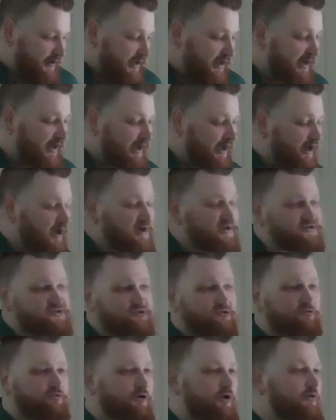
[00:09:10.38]
And I
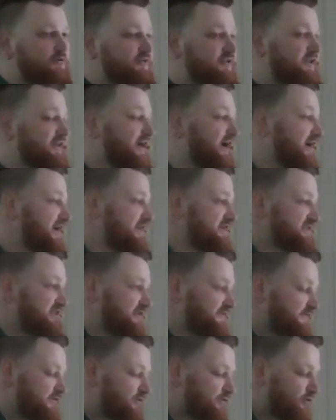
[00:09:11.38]
also know that God has
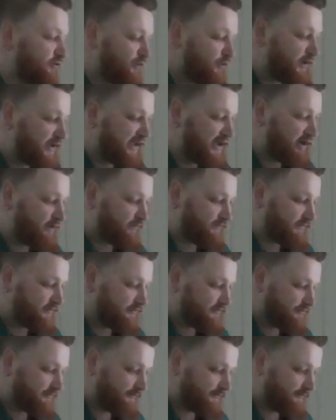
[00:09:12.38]
given you a way out.